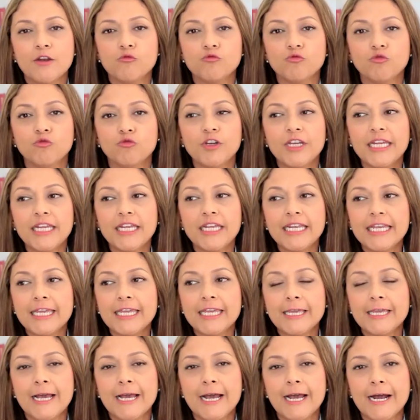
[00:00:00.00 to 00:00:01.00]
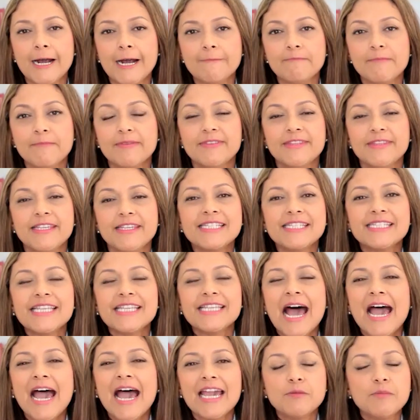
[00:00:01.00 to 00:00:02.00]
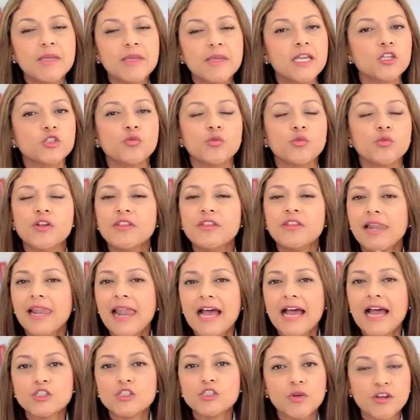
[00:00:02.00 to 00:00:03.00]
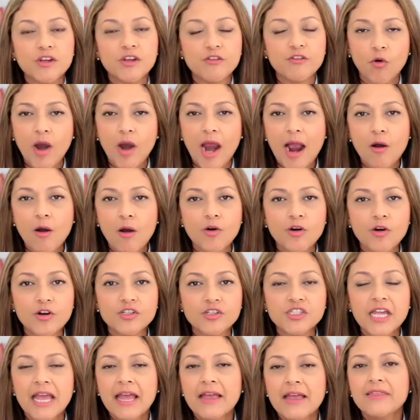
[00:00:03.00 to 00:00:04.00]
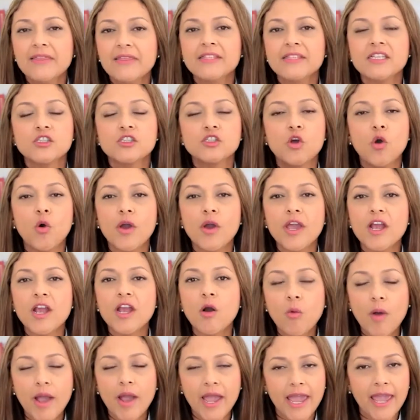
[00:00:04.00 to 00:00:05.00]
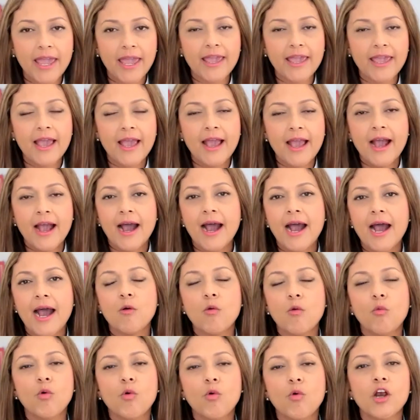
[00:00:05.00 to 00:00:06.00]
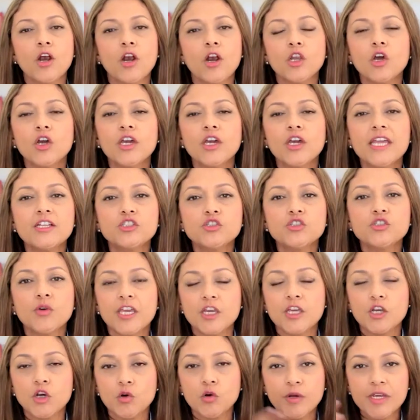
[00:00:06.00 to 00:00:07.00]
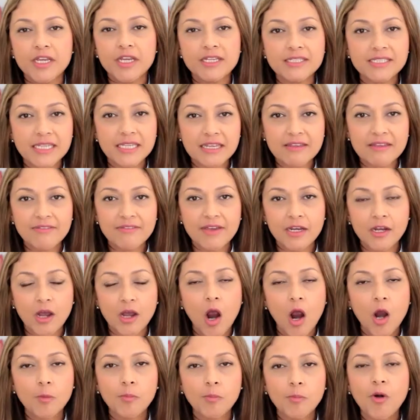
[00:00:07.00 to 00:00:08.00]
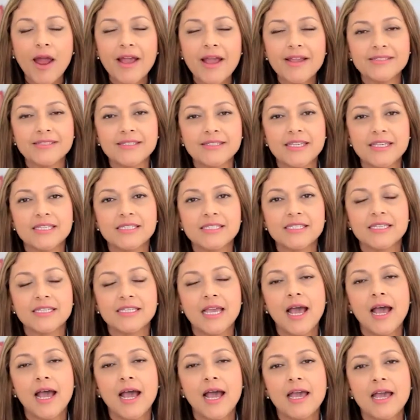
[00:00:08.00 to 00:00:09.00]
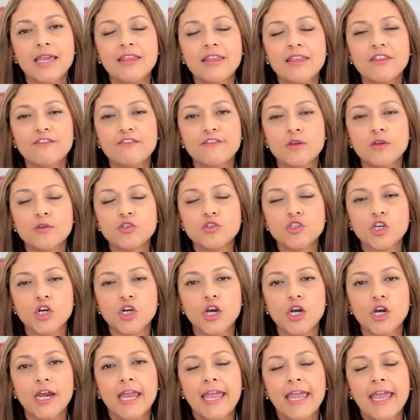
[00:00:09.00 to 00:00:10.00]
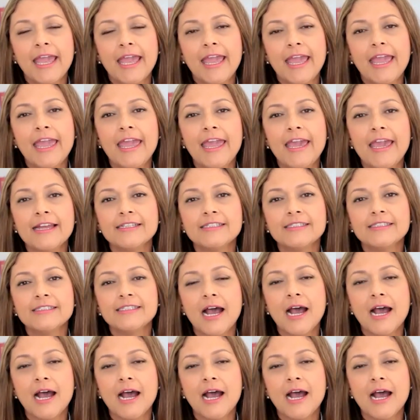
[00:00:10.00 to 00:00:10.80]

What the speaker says: really decide, because we're in the last 24 hours. This is going away. We are looking to increase even our prices in the future, and